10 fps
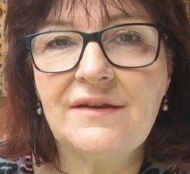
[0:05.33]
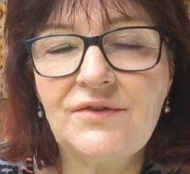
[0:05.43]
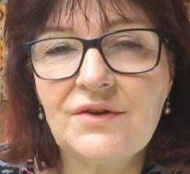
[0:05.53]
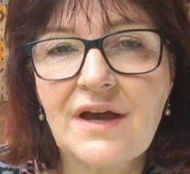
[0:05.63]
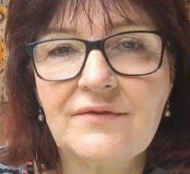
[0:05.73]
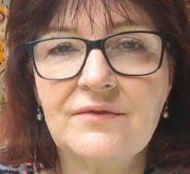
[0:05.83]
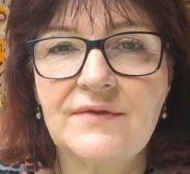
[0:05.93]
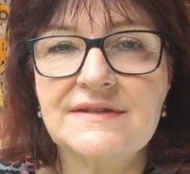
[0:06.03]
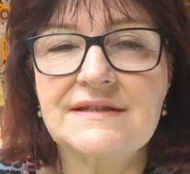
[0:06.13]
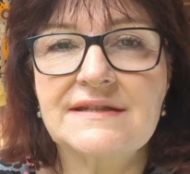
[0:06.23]
If you haven't
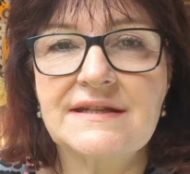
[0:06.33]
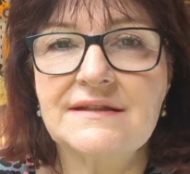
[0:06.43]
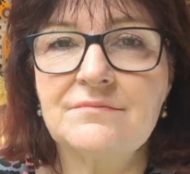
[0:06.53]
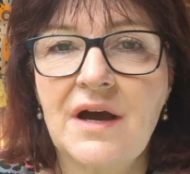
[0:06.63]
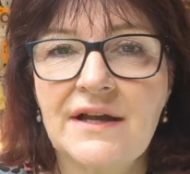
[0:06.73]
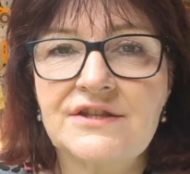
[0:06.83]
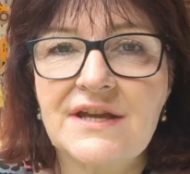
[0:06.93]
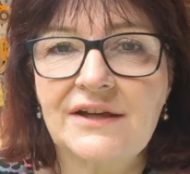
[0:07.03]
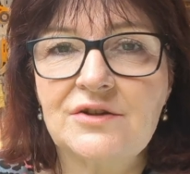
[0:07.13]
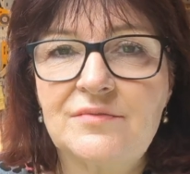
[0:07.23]
visited my
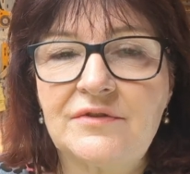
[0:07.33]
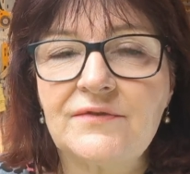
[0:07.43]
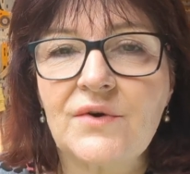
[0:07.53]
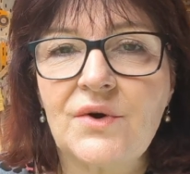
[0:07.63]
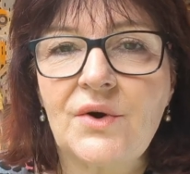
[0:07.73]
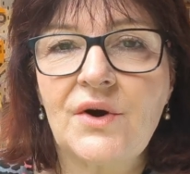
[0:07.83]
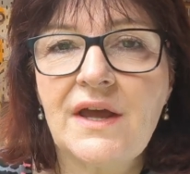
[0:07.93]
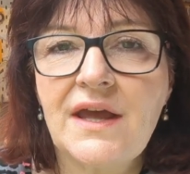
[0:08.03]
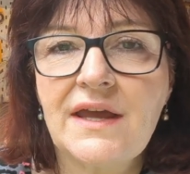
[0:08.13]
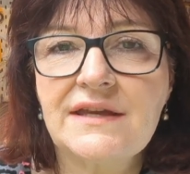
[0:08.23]
channel before,
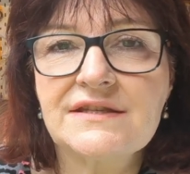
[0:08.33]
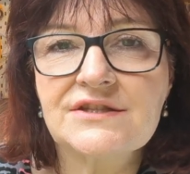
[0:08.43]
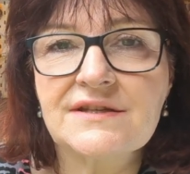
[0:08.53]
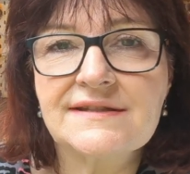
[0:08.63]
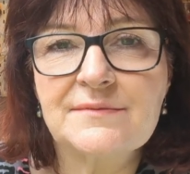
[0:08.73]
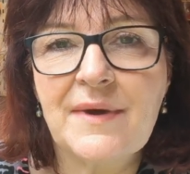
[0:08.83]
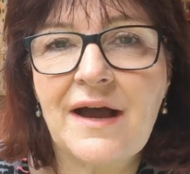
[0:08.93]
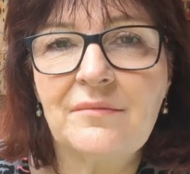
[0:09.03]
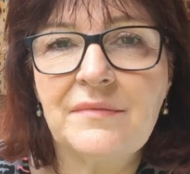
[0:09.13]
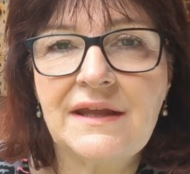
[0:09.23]
it's just
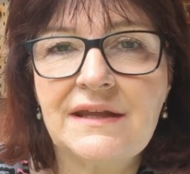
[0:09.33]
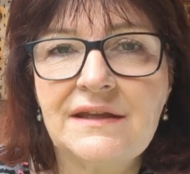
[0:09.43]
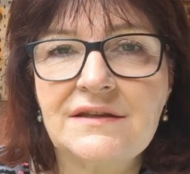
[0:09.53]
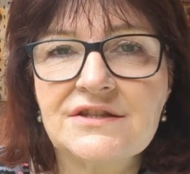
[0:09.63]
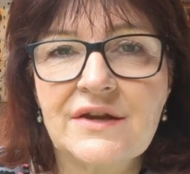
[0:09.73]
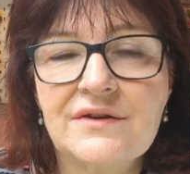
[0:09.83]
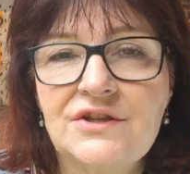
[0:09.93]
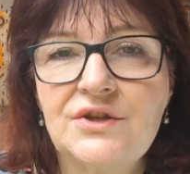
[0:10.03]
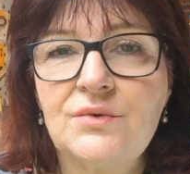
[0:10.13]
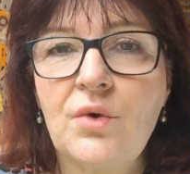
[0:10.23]
about me showing
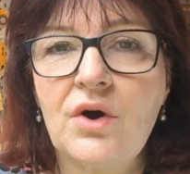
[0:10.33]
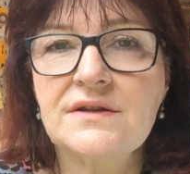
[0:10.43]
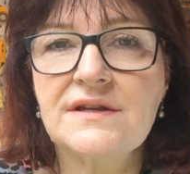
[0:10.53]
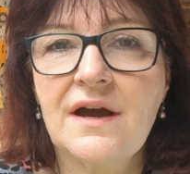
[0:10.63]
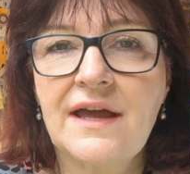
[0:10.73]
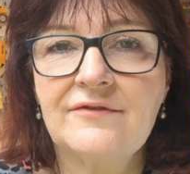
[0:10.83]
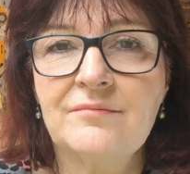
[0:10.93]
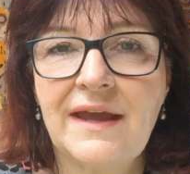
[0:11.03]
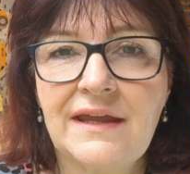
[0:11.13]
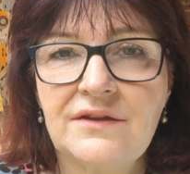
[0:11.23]
you what I have
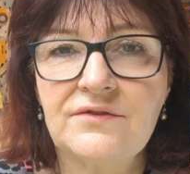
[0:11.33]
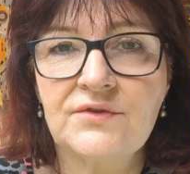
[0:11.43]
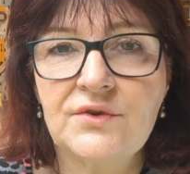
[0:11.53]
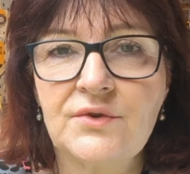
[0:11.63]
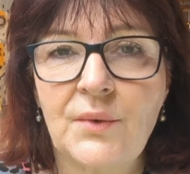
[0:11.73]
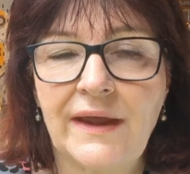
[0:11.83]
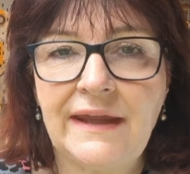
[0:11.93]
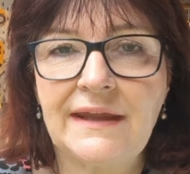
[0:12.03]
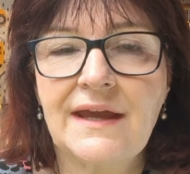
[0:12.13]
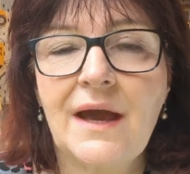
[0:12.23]
made through the
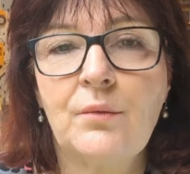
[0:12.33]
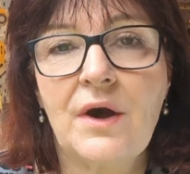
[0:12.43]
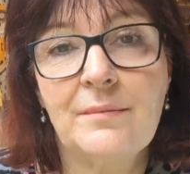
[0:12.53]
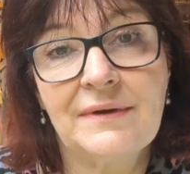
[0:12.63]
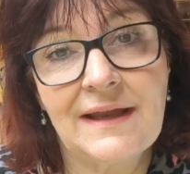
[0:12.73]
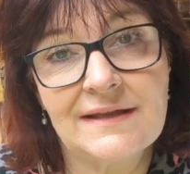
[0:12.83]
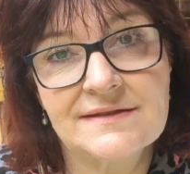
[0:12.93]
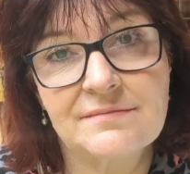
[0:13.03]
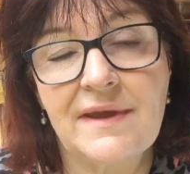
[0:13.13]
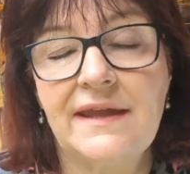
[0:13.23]
week and what I plan
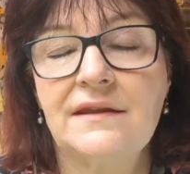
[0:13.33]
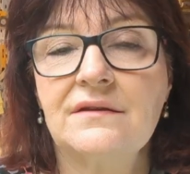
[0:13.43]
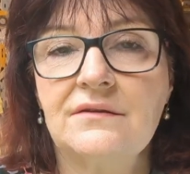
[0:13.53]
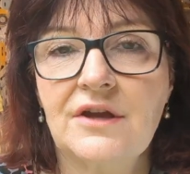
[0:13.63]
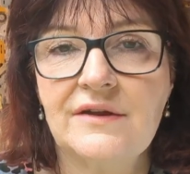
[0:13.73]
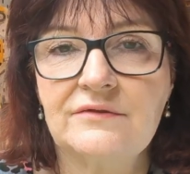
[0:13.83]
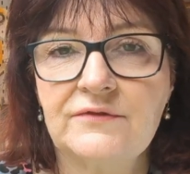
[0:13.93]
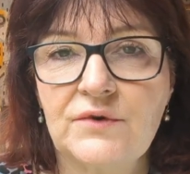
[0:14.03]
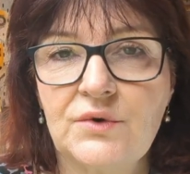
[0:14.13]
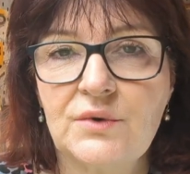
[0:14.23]
to make going
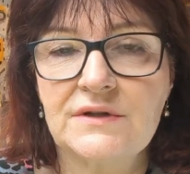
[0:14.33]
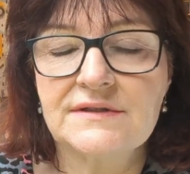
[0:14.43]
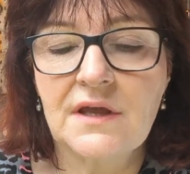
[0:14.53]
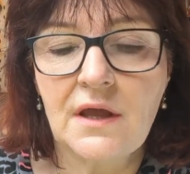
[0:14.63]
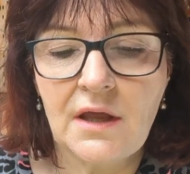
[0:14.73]
forward.